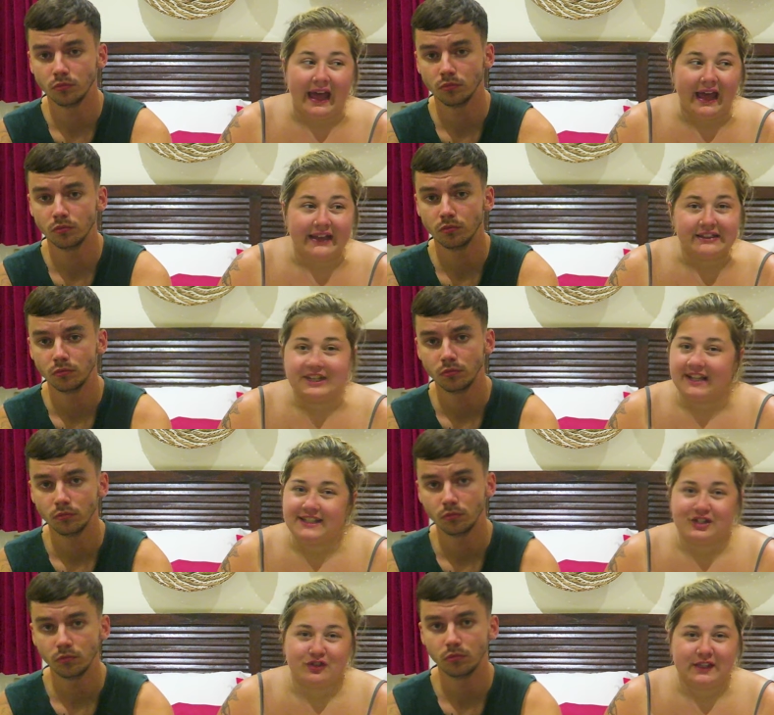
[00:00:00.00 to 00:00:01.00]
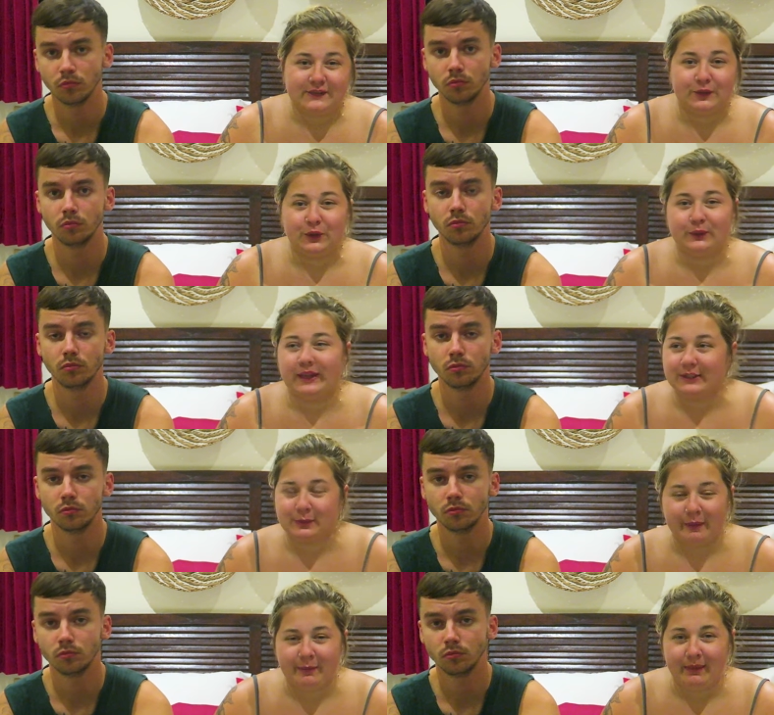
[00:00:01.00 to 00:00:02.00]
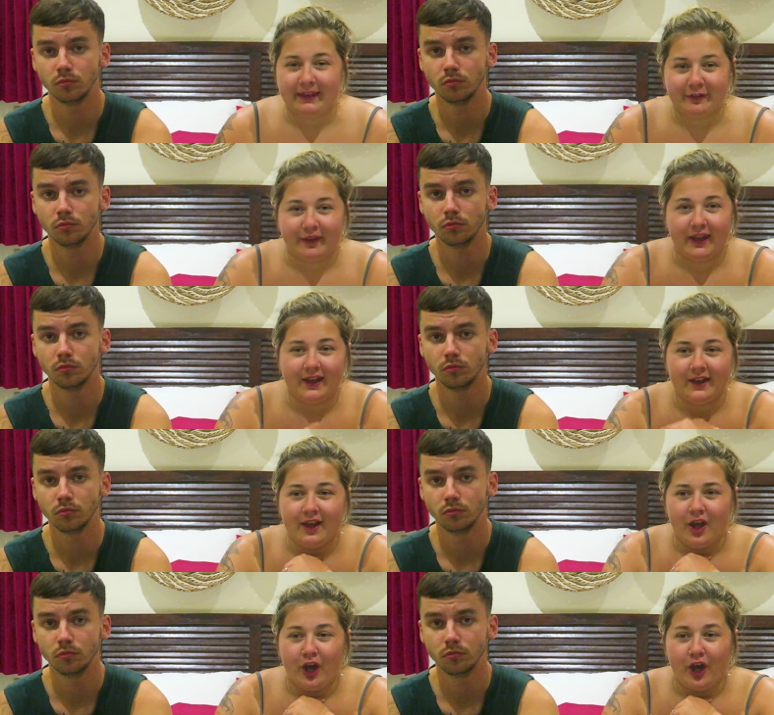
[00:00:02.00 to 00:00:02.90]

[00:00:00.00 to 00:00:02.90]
Speaker 1: And yes, it's stressful, yes, we've been bickering